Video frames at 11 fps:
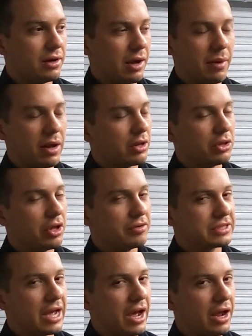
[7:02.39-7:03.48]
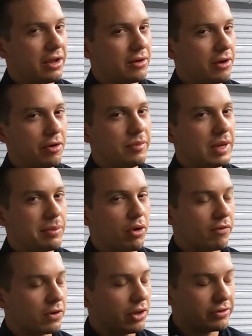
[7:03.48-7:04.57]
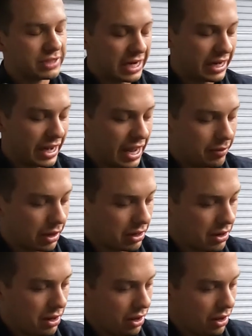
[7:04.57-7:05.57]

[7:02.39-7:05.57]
I'm not a Lowe's guy, Home Depot over Lowe's any day, but